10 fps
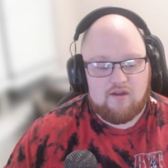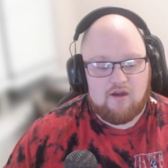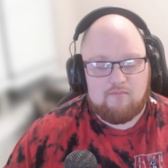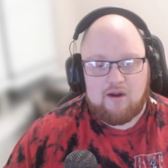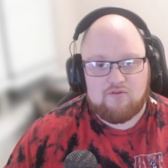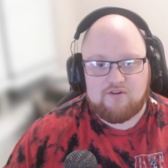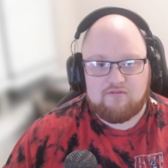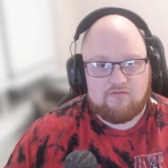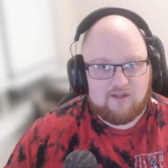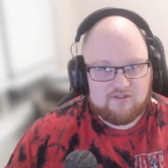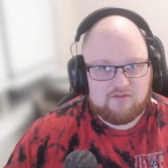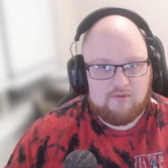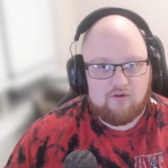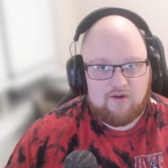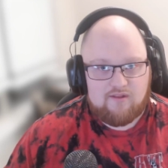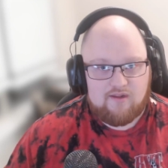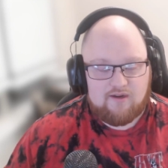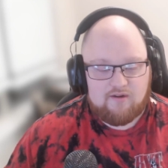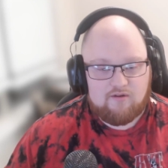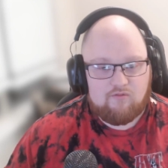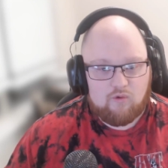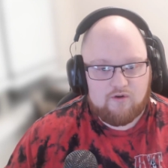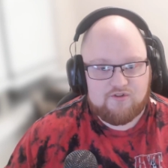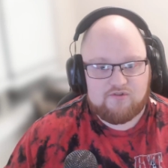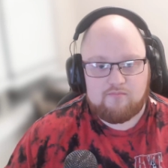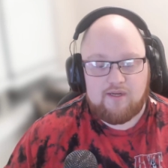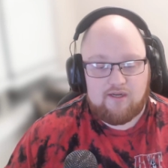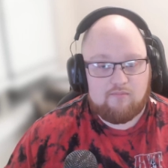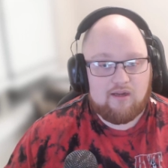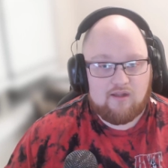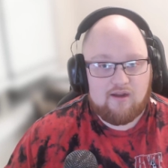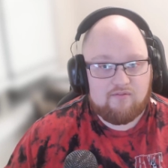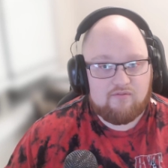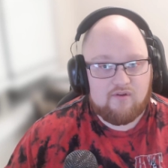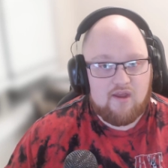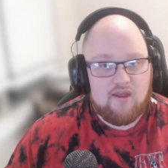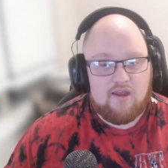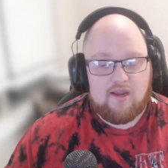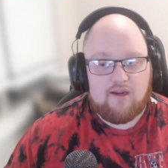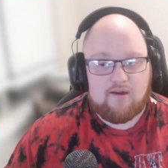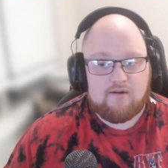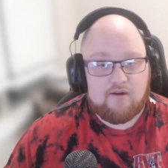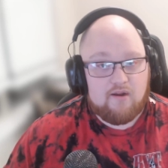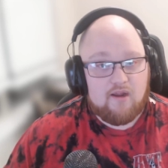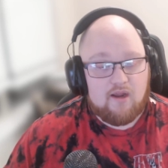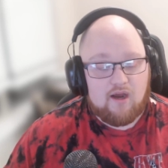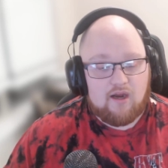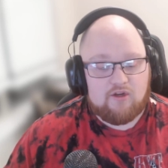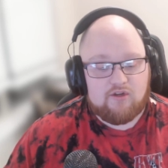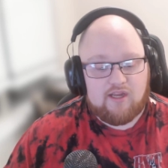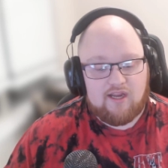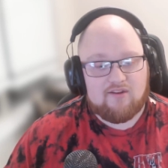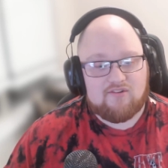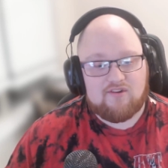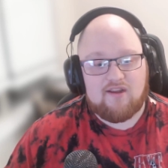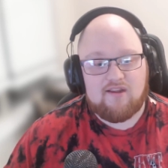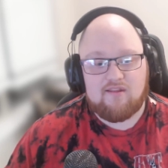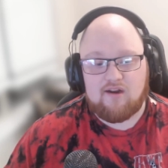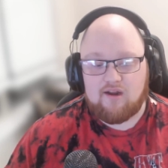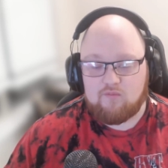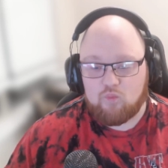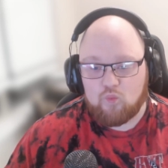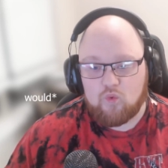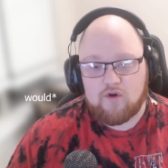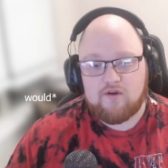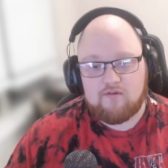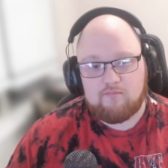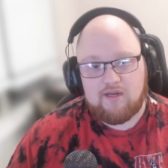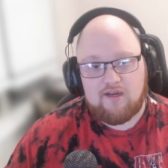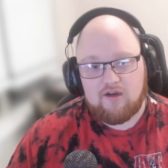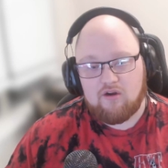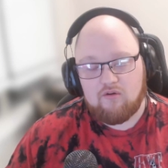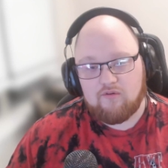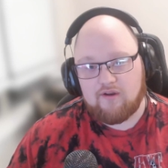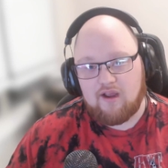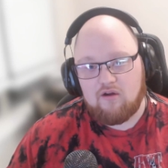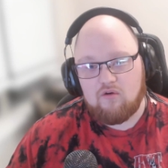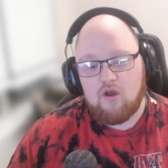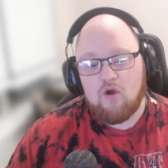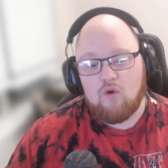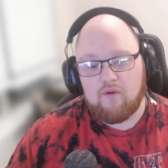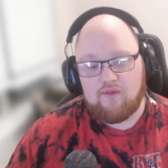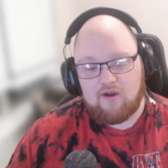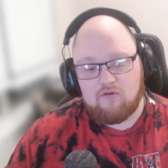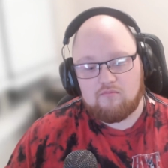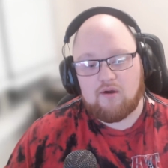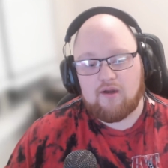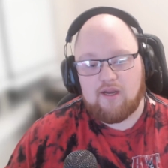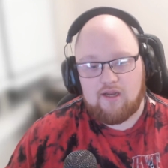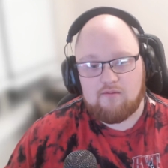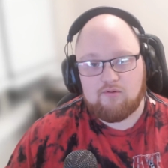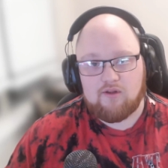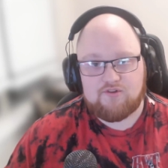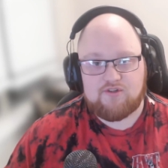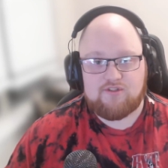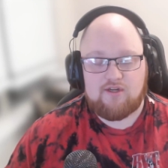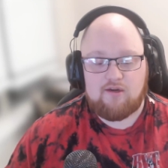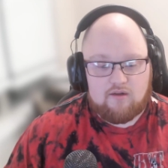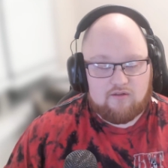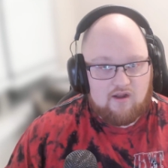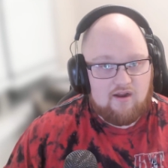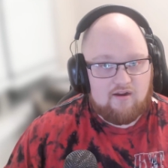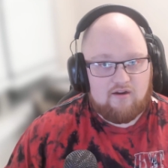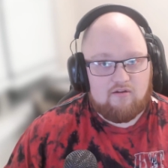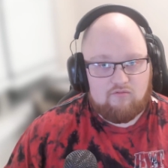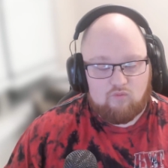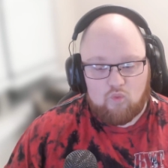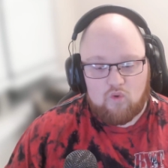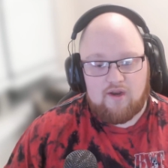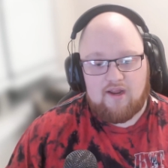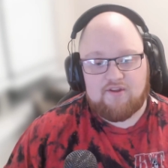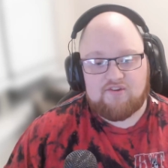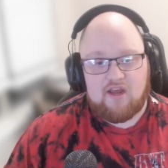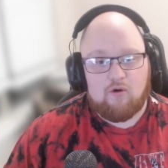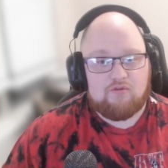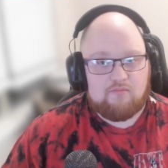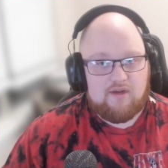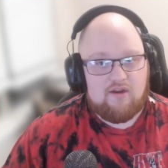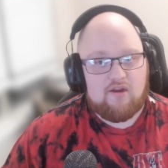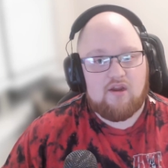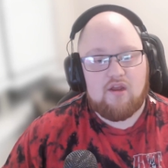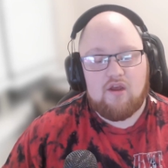amount of flexibility that it affords me in my life. And I can't say that I wouldn't be here now without my A+ exam. A lot of what has helped me